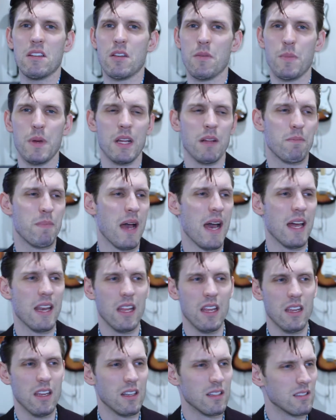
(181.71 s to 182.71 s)
to be
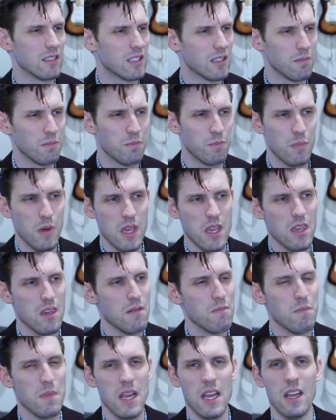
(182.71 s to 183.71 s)
petty and to be
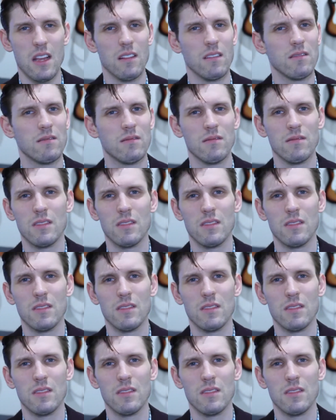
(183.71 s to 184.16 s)
mean.